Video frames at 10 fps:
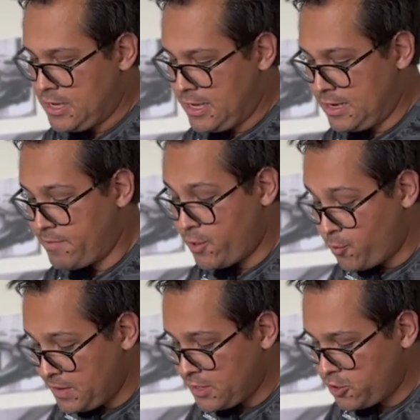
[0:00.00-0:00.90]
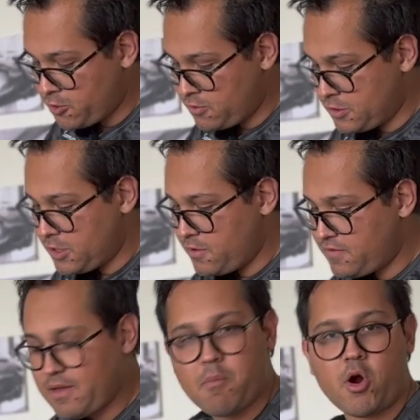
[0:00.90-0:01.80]
In my opinion, there
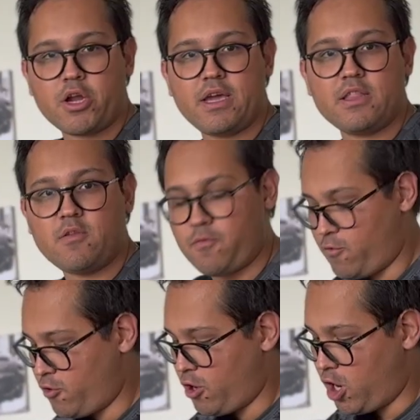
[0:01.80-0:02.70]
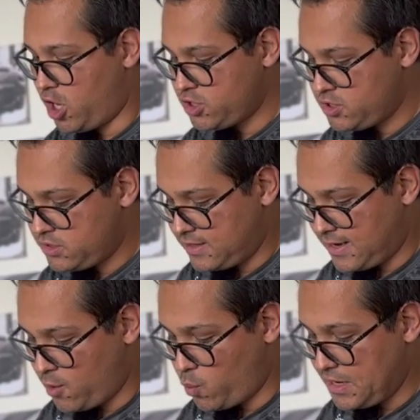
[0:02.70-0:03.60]
is a market for us
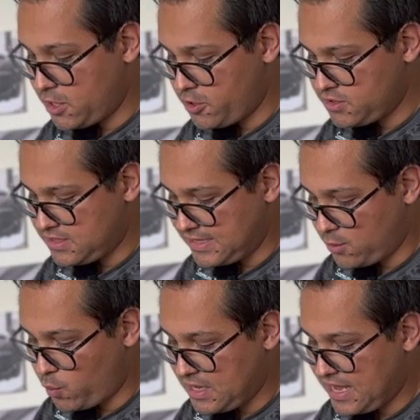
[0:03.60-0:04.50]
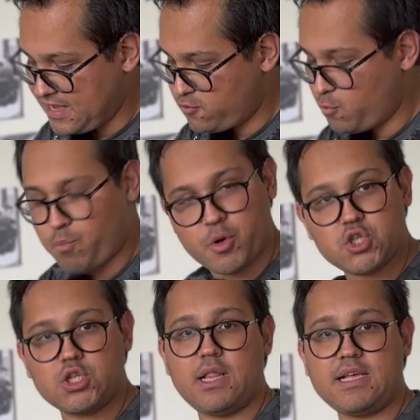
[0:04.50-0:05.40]
wheelers that we like to
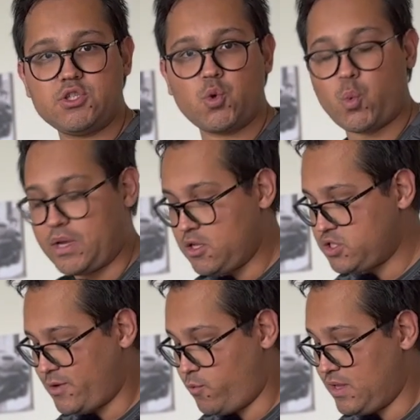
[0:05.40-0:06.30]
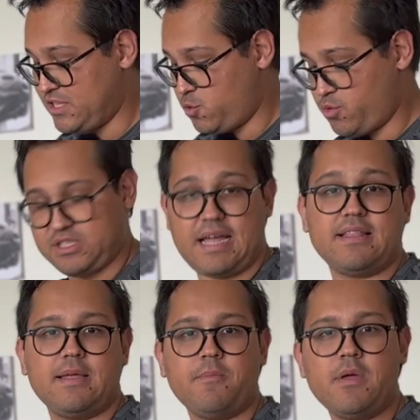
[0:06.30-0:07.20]
personalize our wheels and we like to
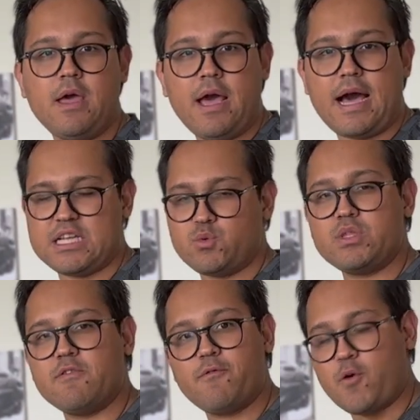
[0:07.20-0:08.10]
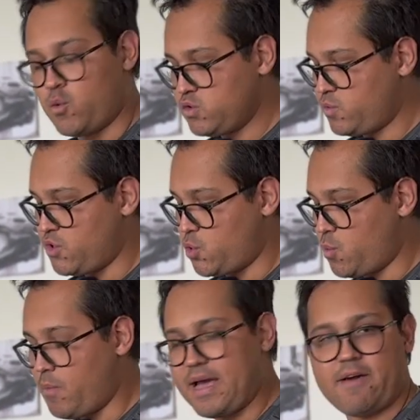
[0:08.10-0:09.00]
protect them. As with the phones, when you
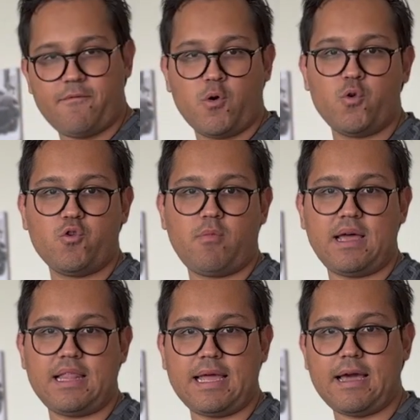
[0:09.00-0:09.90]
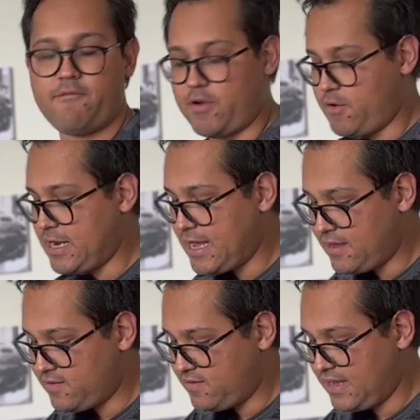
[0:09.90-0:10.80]
buy a phone, you buy like a very
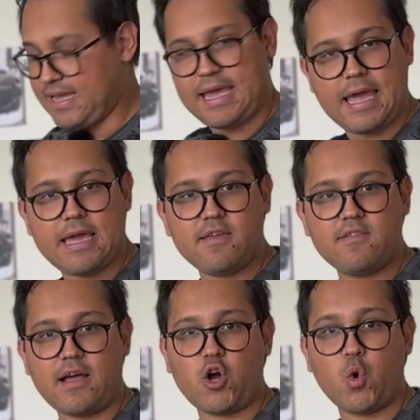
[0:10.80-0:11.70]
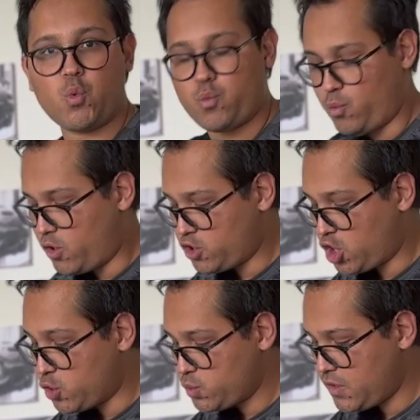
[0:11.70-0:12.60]
nice case that
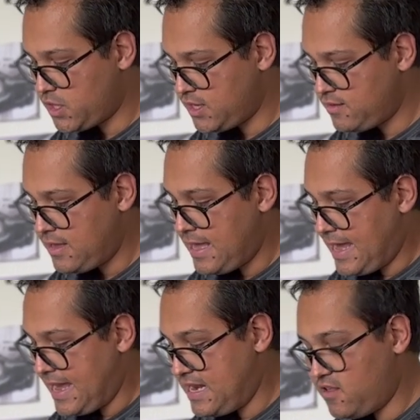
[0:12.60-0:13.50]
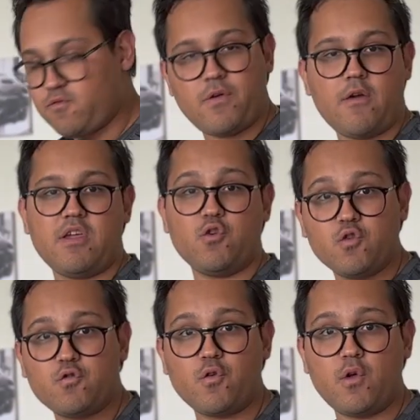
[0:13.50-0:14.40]
goes with it, and it's very
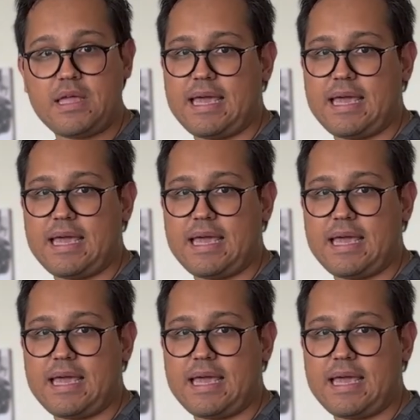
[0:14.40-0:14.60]
useful in